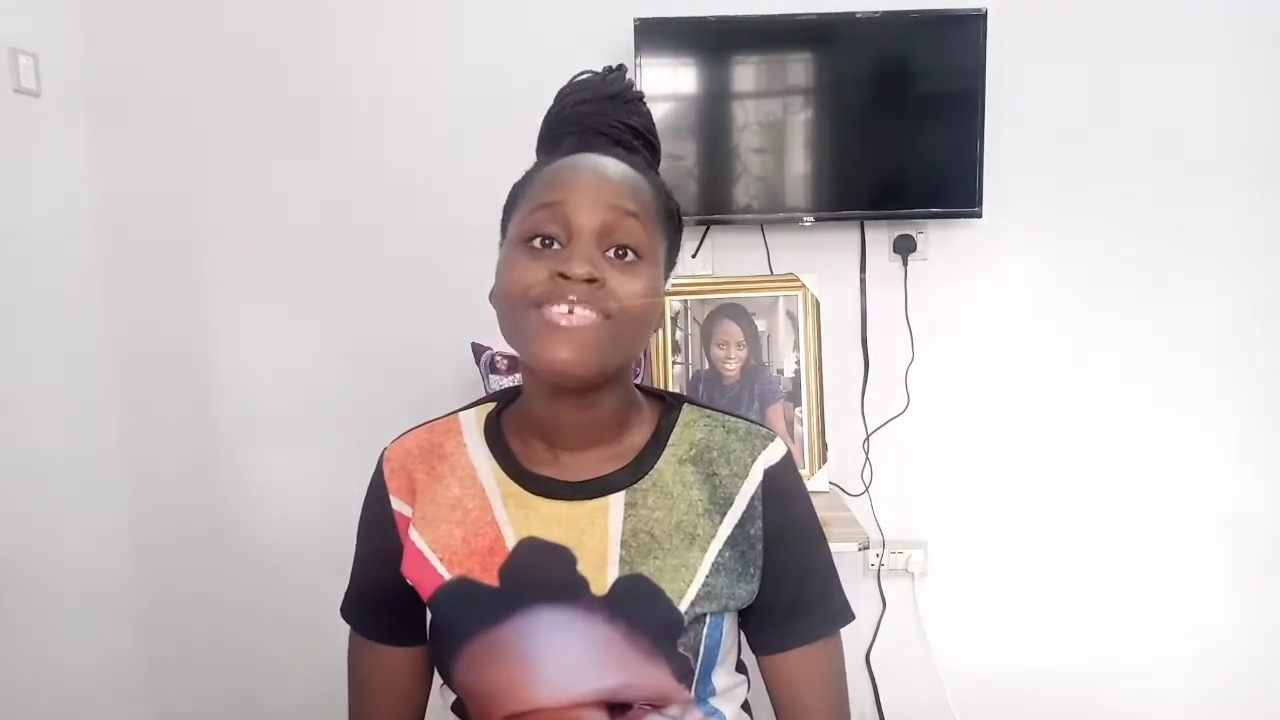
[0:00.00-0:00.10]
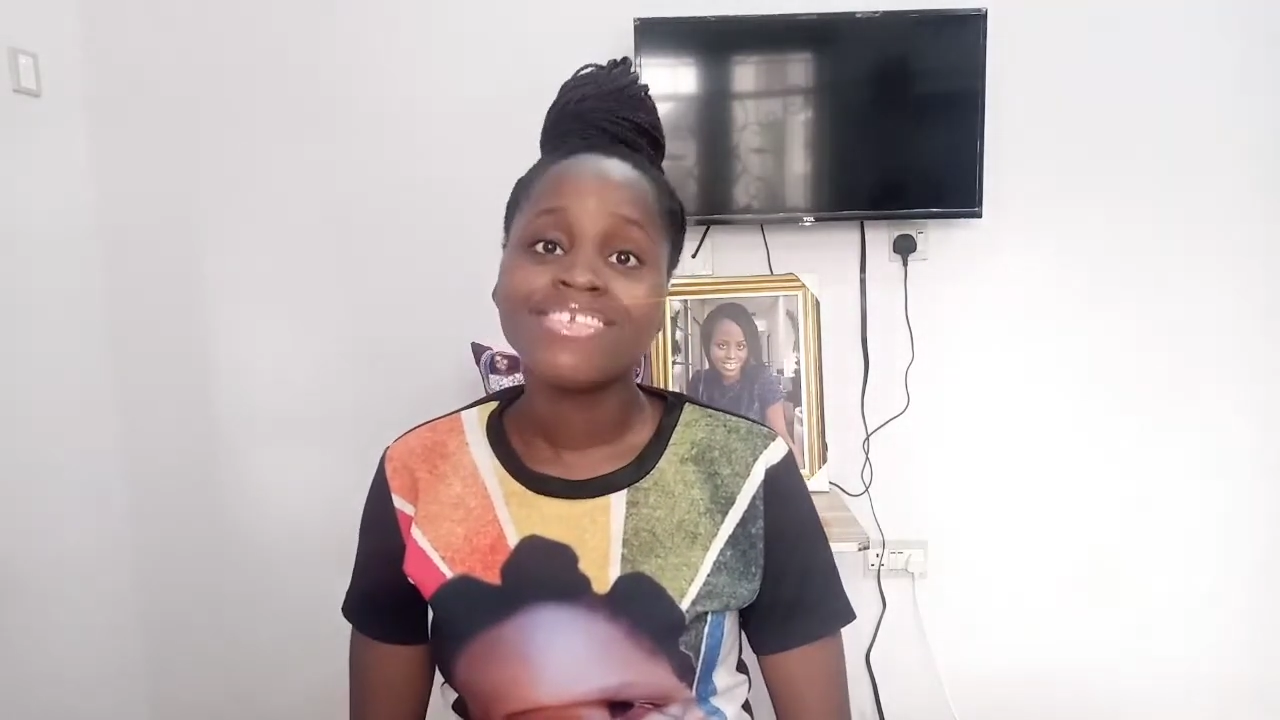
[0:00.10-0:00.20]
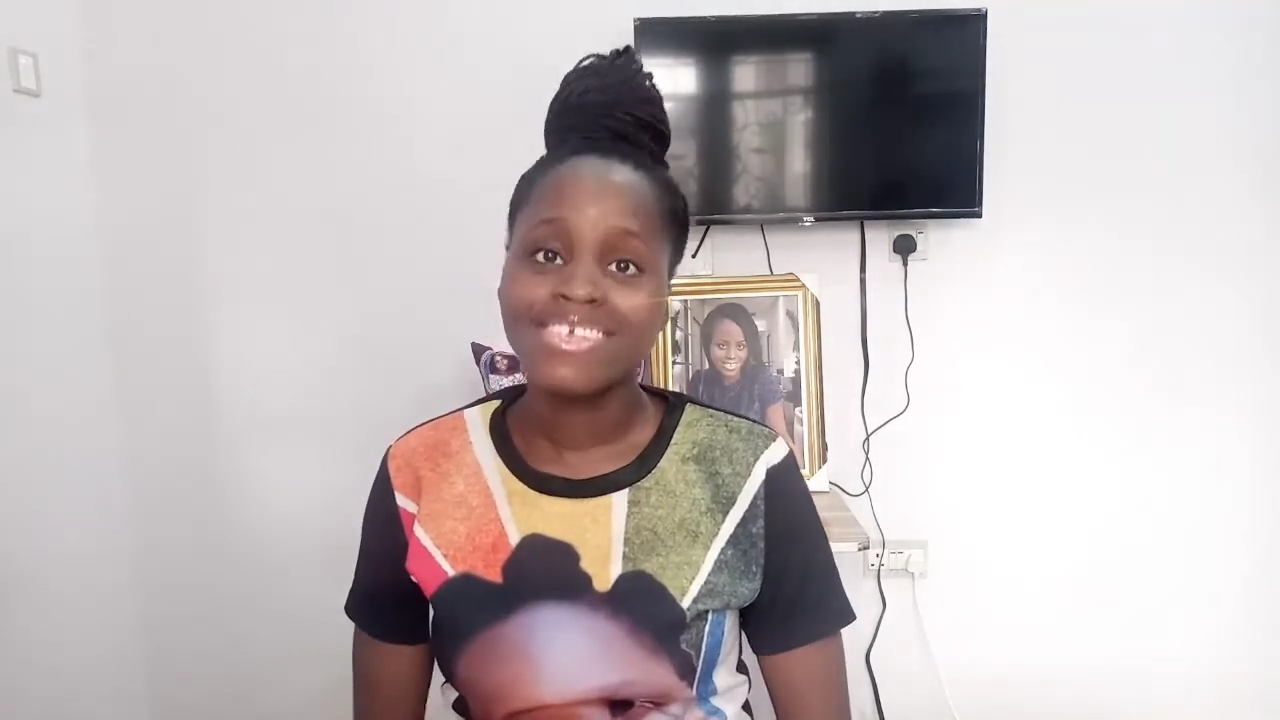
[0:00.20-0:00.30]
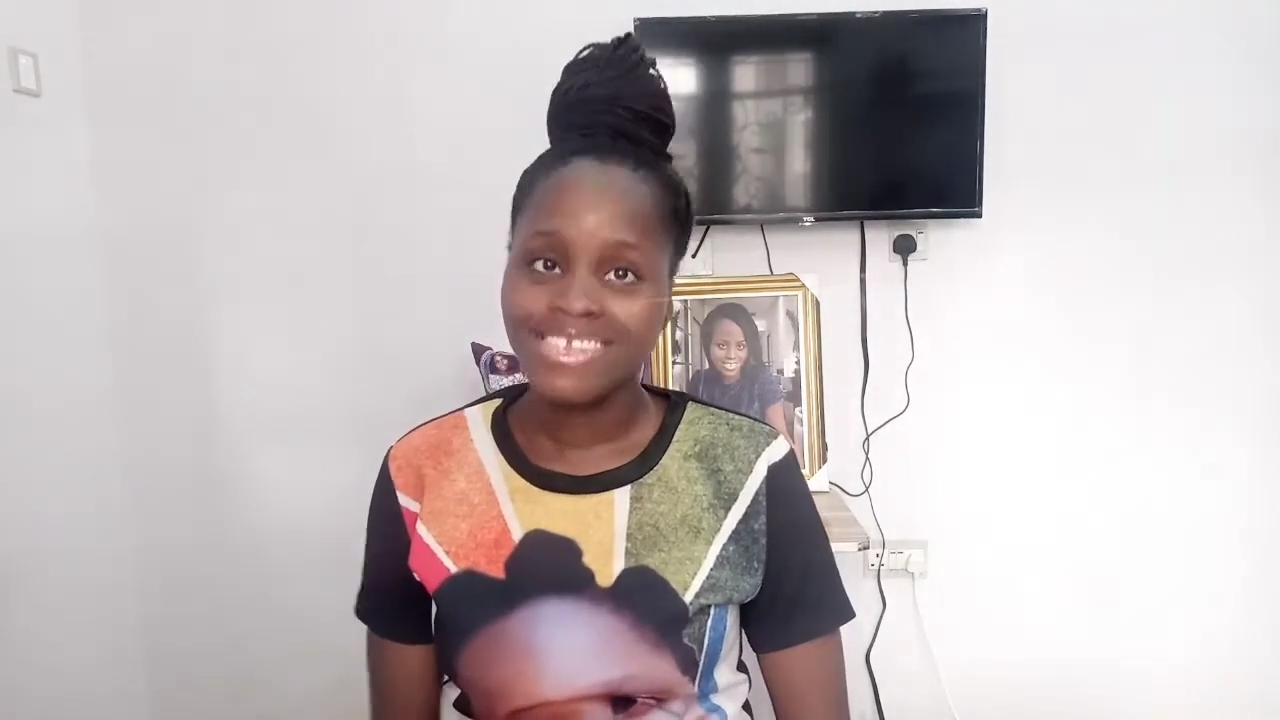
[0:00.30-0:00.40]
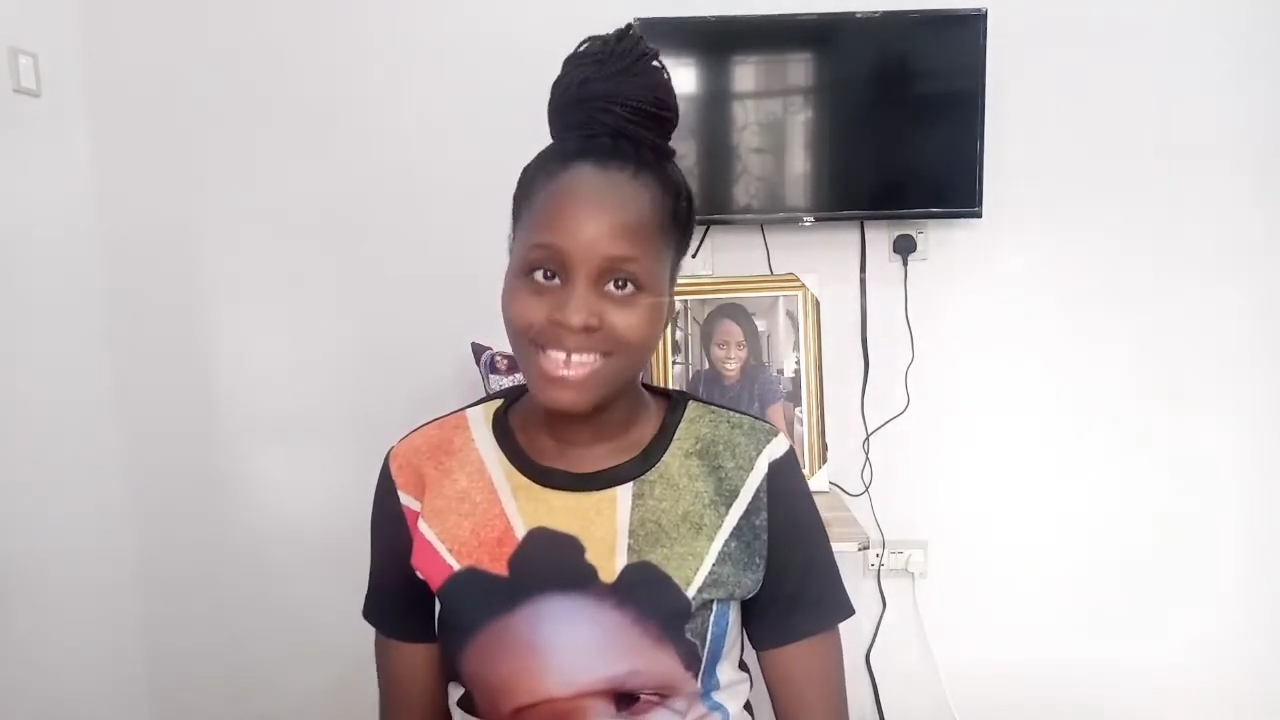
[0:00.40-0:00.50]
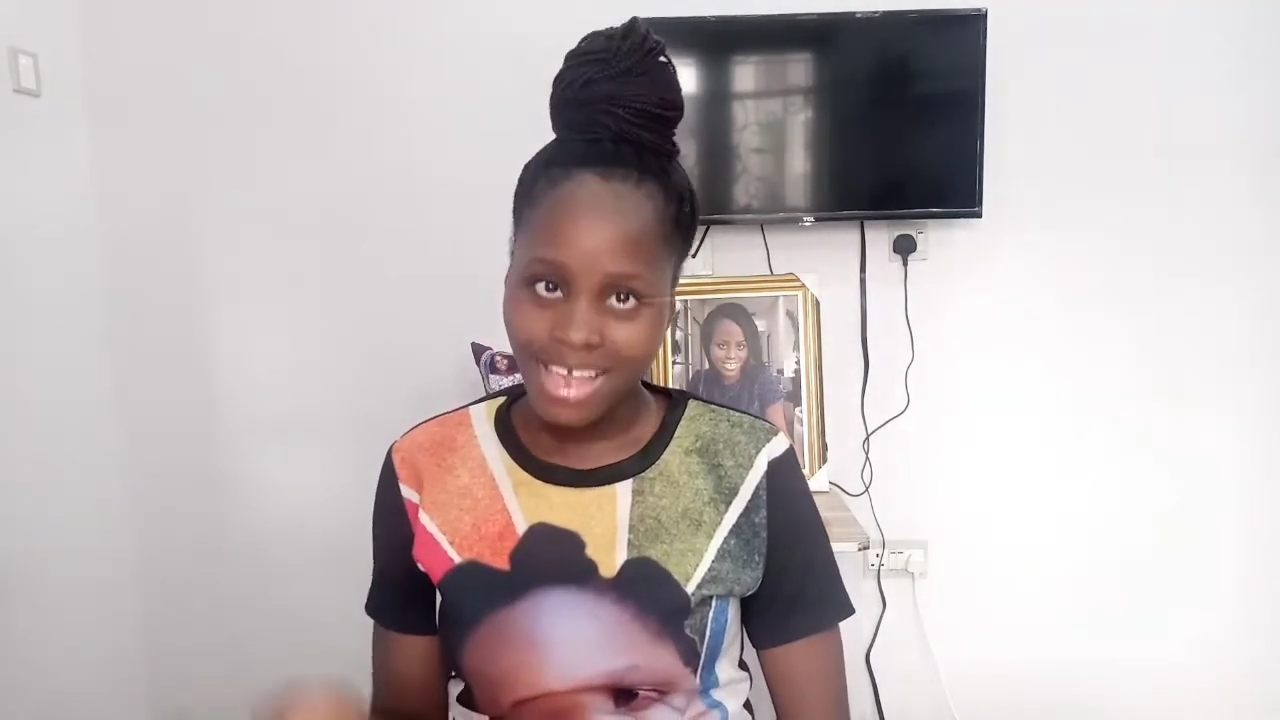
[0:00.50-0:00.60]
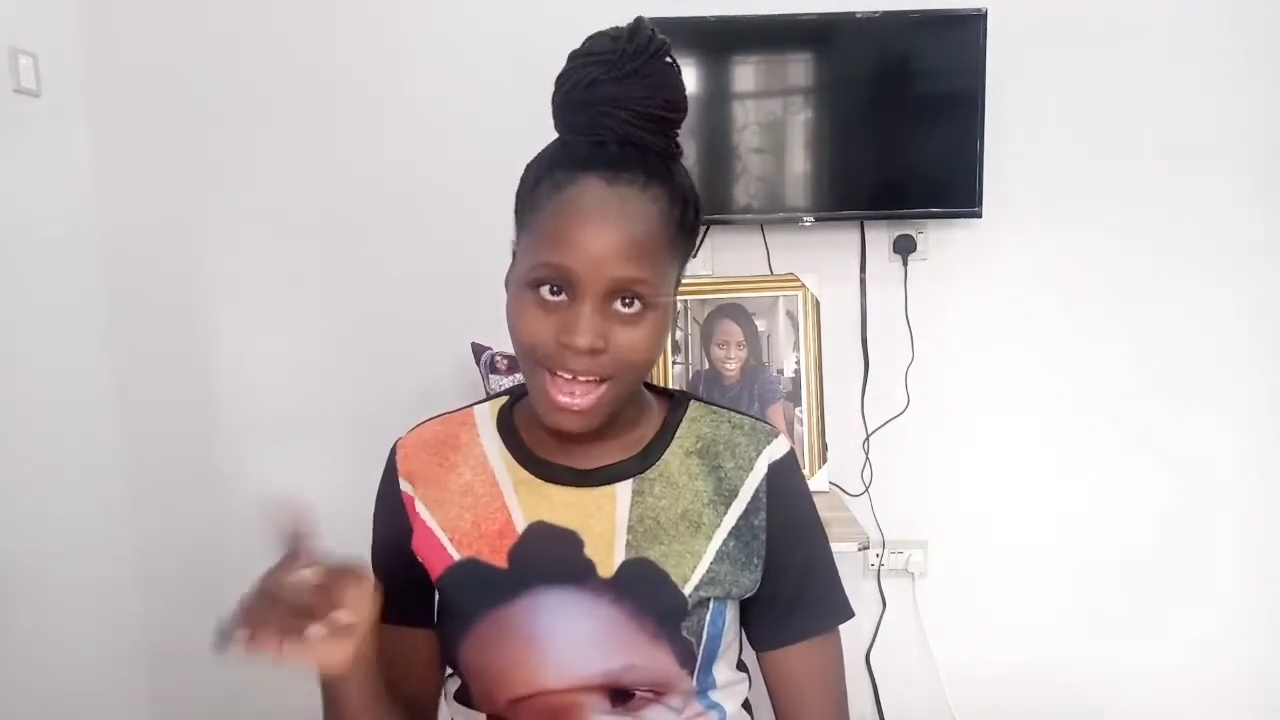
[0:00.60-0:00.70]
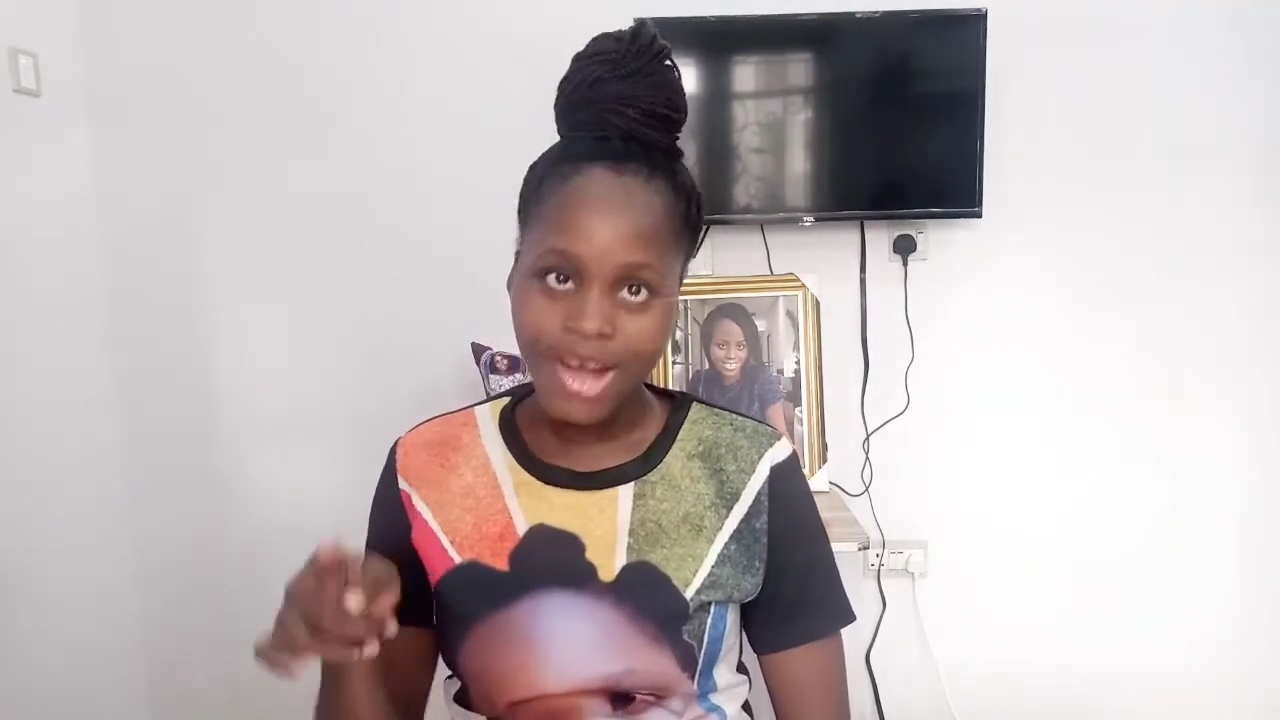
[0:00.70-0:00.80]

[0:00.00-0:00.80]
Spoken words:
visit,